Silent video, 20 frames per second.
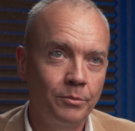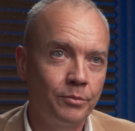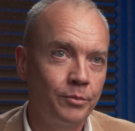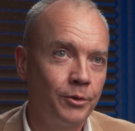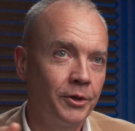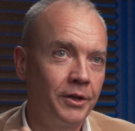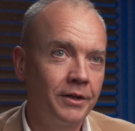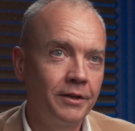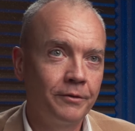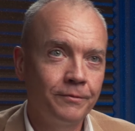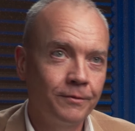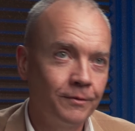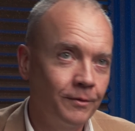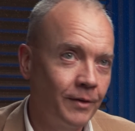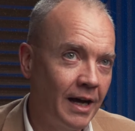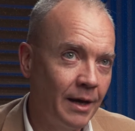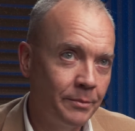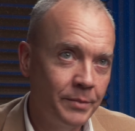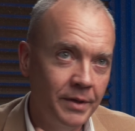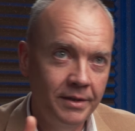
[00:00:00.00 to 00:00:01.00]
put in a
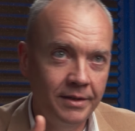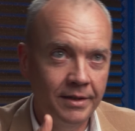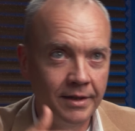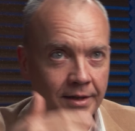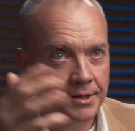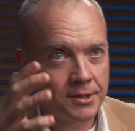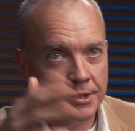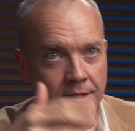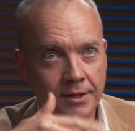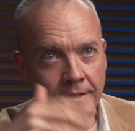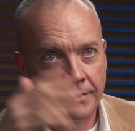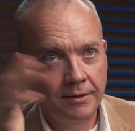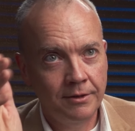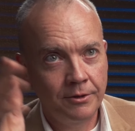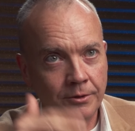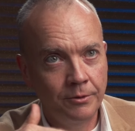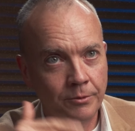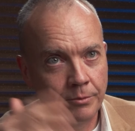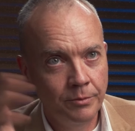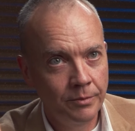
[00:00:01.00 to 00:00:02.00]
floppy disk and
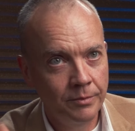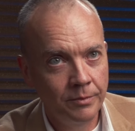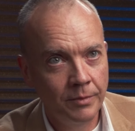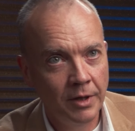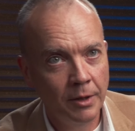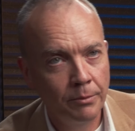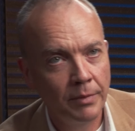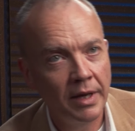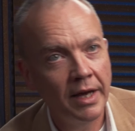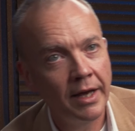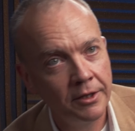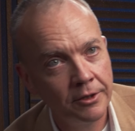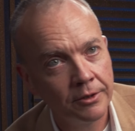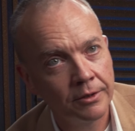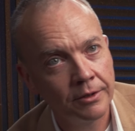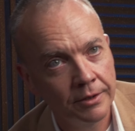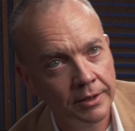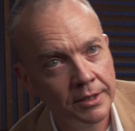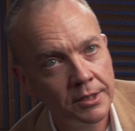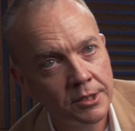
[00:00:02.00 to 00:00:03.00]
do
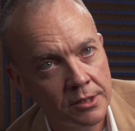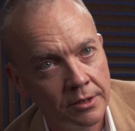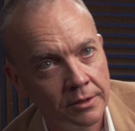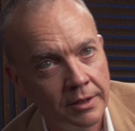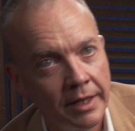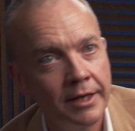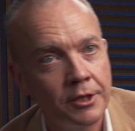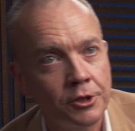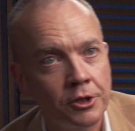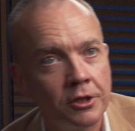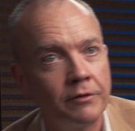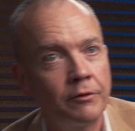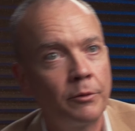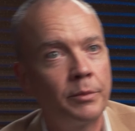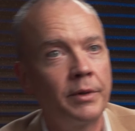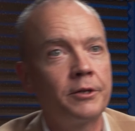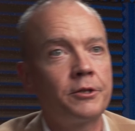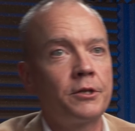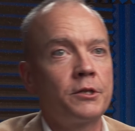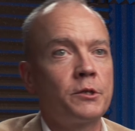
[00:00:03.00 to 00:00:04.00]
manual installation of a
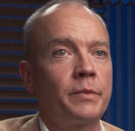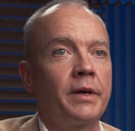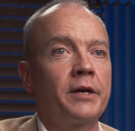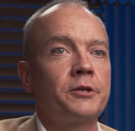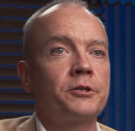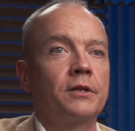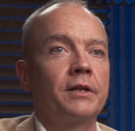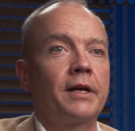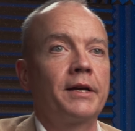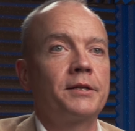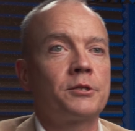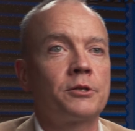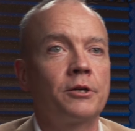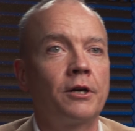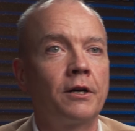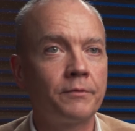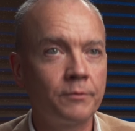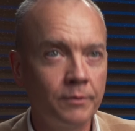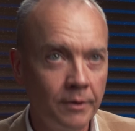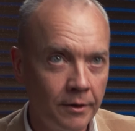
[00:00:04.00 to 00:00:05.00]
bunch of specialized
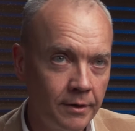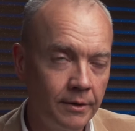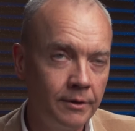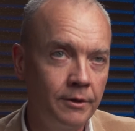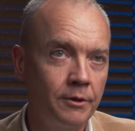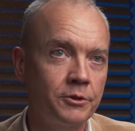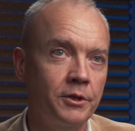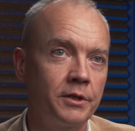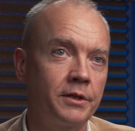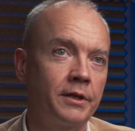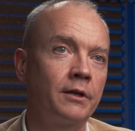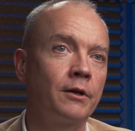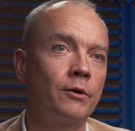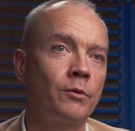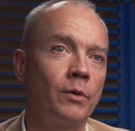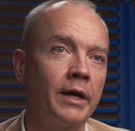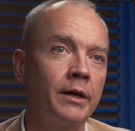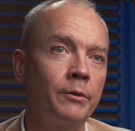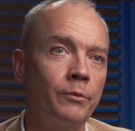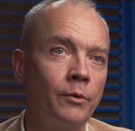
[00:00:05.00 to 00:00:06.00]
software that usually didn't
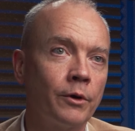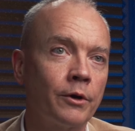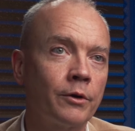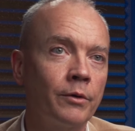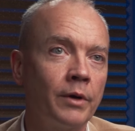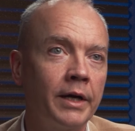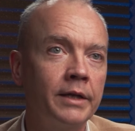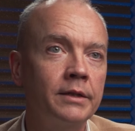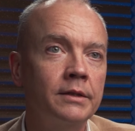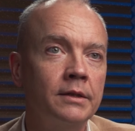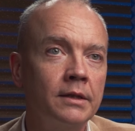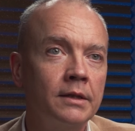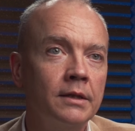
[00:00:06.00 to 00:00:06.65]
quite work right.